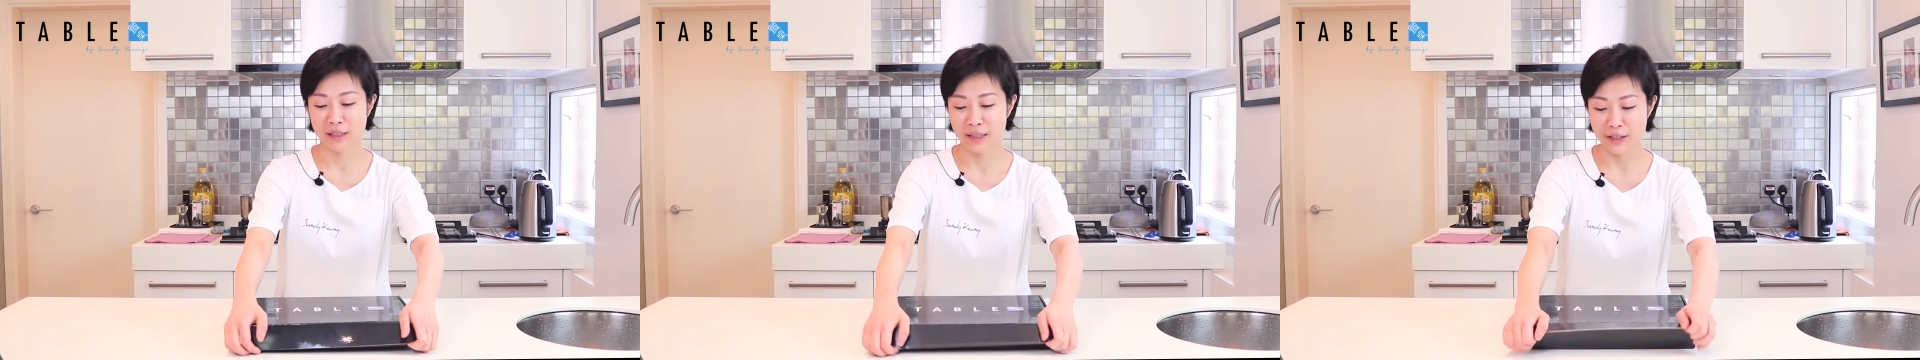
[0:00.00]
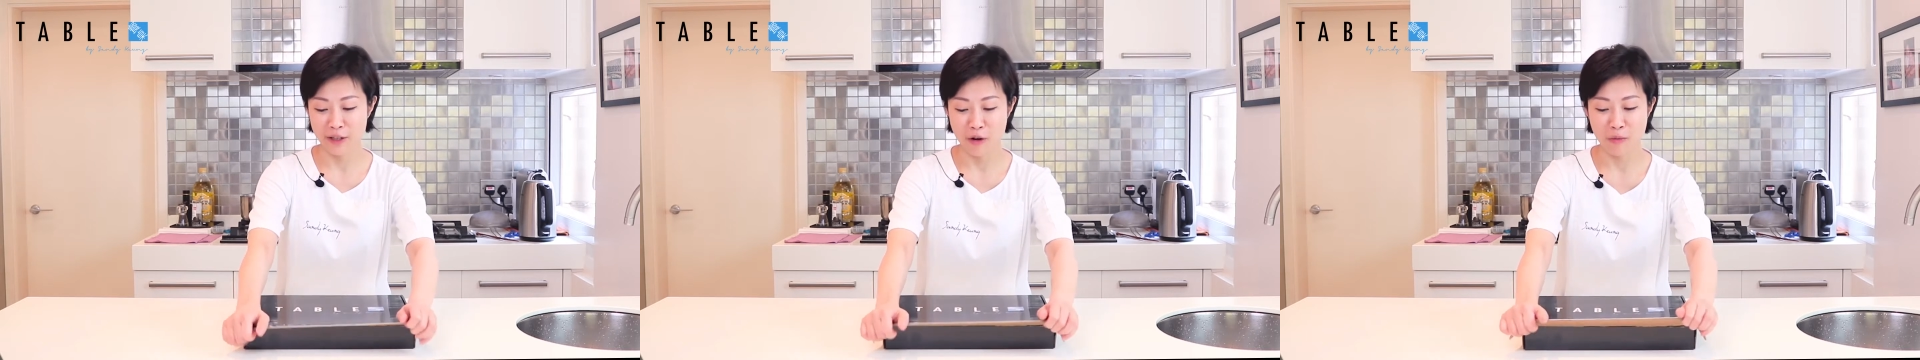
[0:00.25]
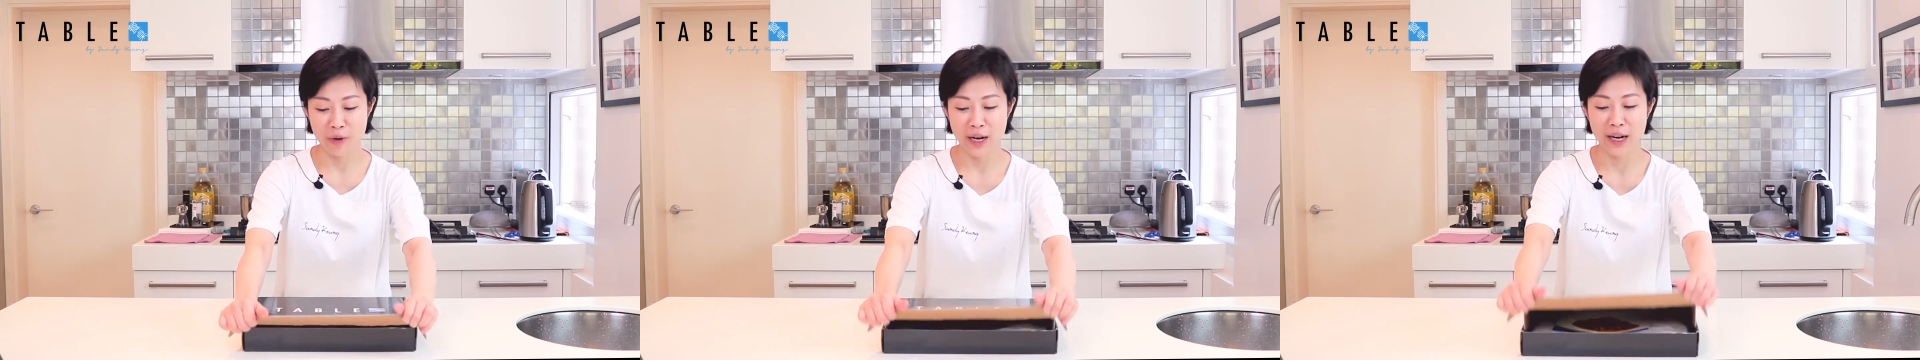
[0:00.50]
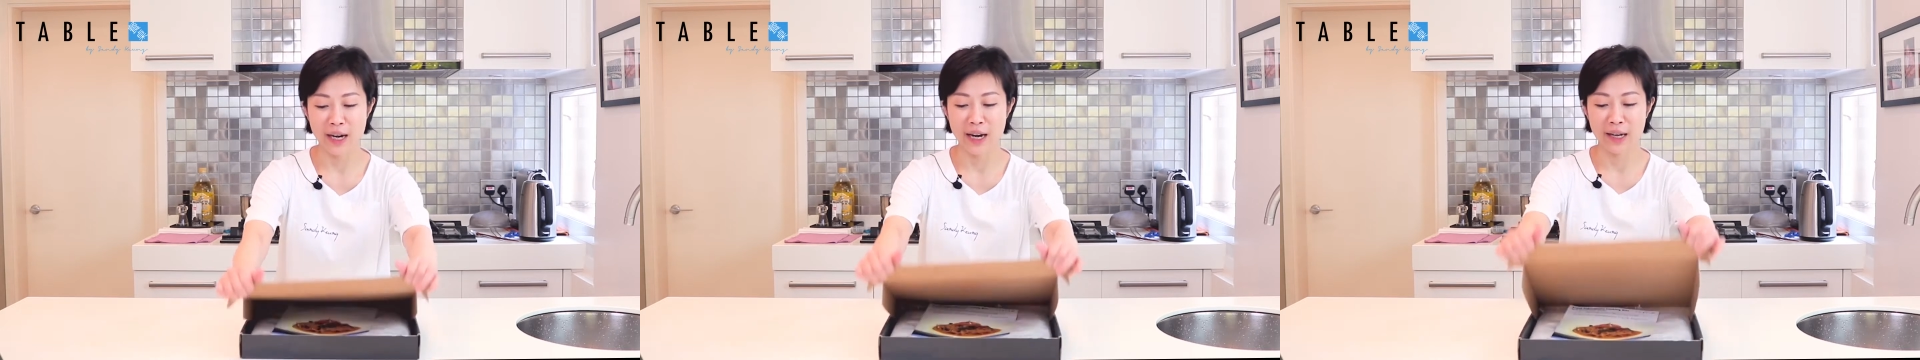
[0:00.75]
Let's open
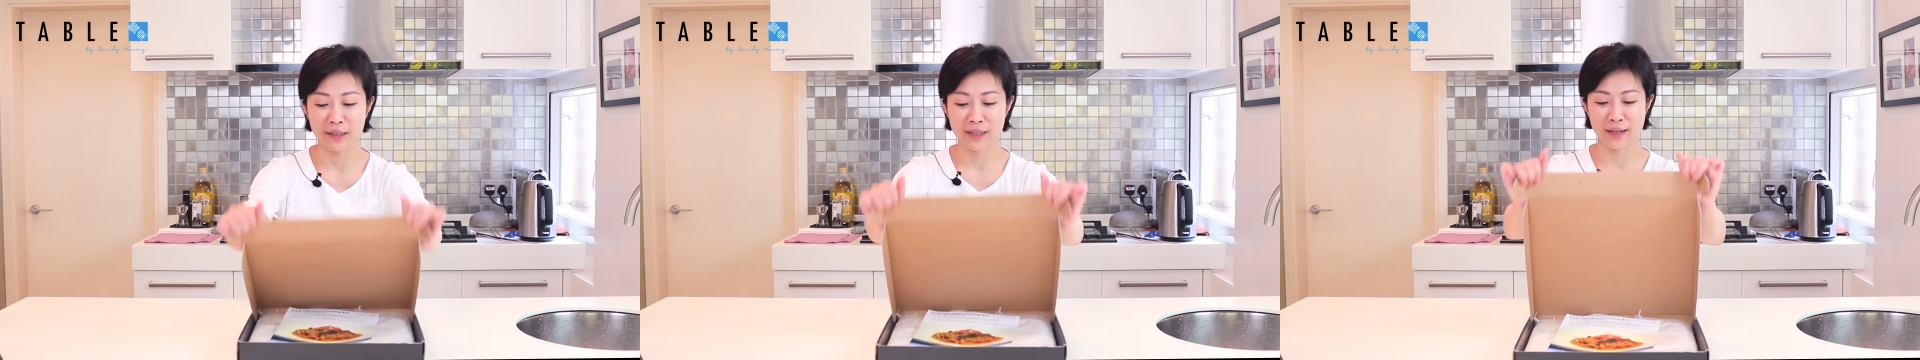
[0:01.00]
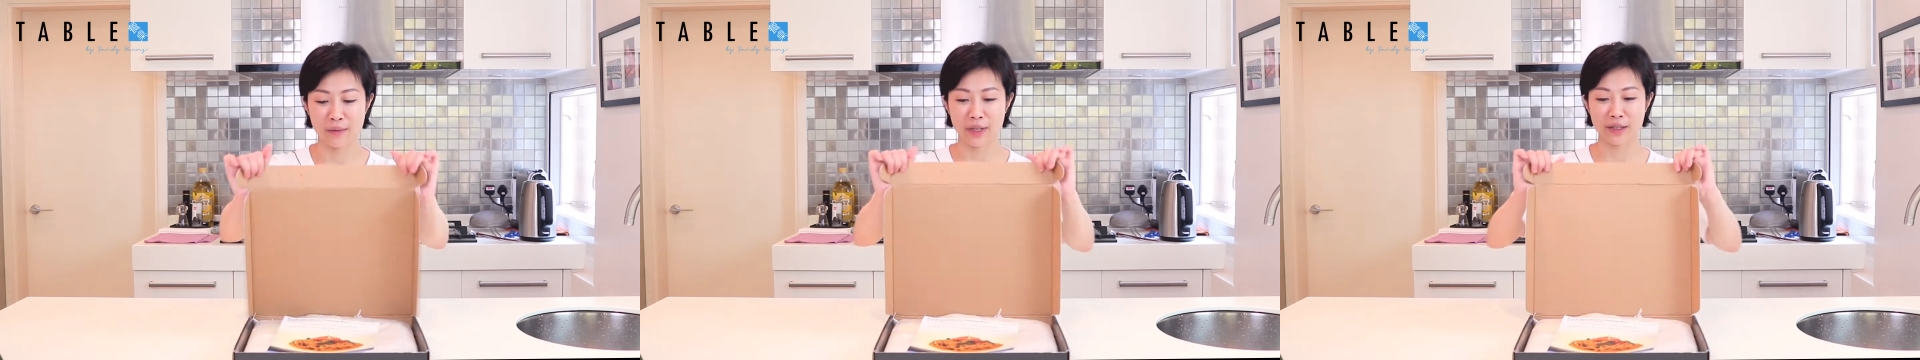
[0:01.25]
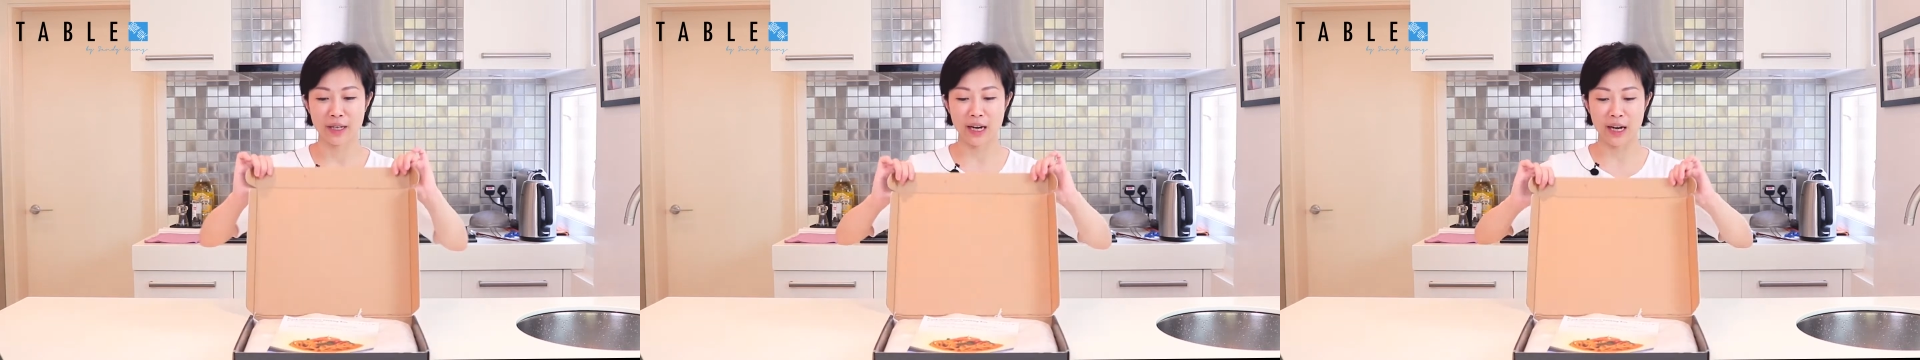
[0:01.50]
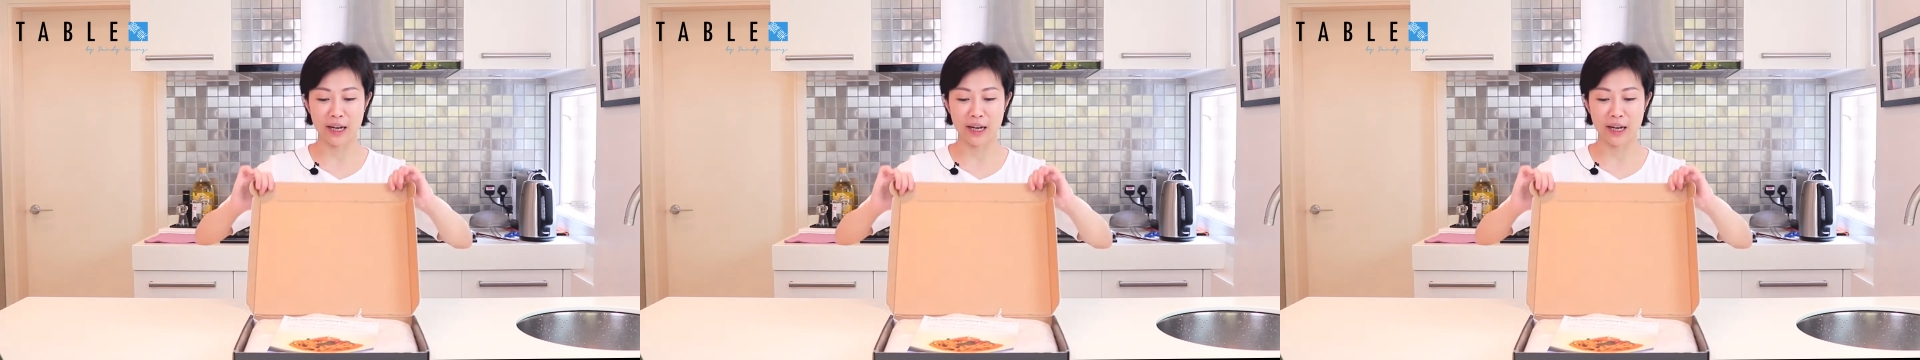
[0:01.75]
it and see what's in